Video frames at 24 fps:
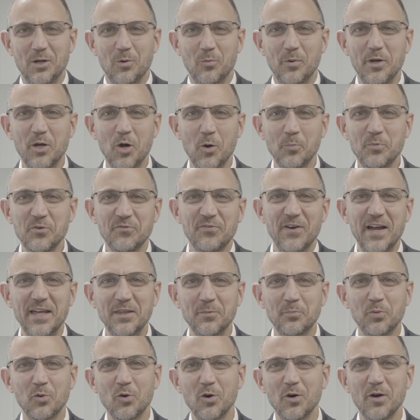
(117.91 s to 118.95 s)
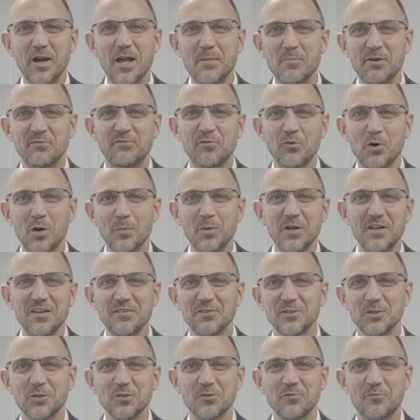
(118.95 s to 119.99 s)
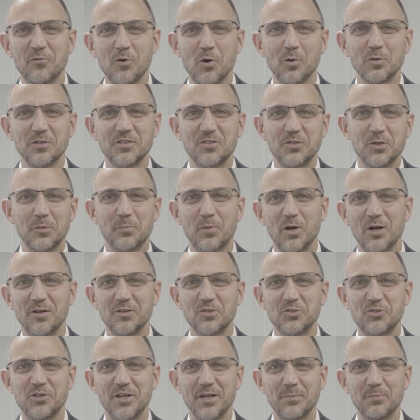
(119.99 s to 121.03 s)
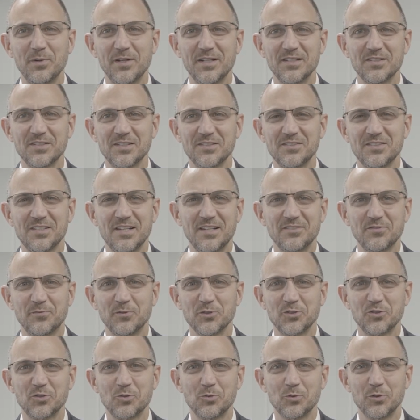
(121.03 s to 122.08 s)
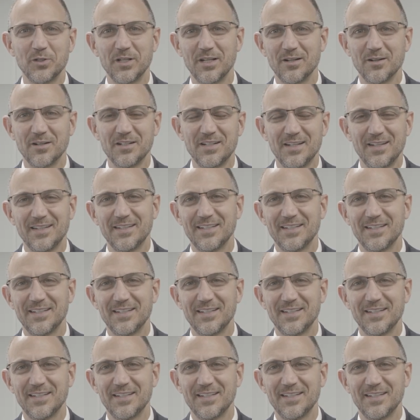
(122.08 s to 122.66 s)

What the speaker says: We hope you find the program informative and look forward to your partnership and a successful school year.